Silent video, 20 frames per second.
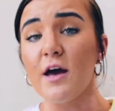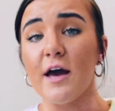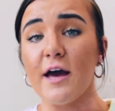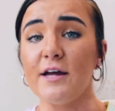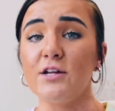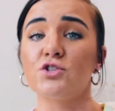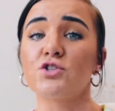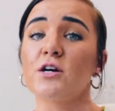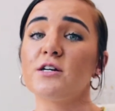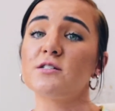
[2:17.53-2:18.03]

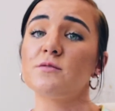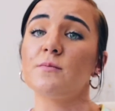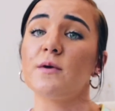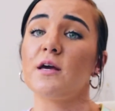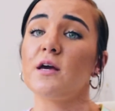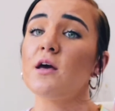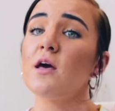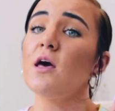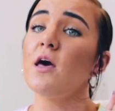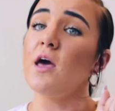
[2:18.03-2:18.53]
And trust
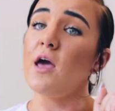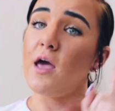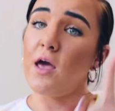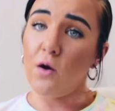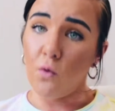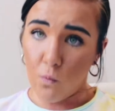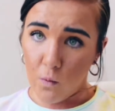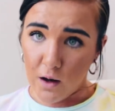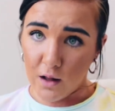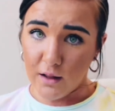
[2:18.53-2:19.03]
me,
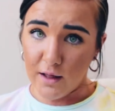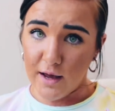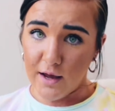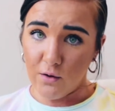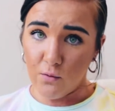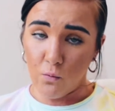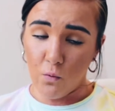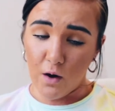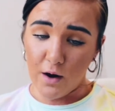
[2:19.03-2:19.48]
it will end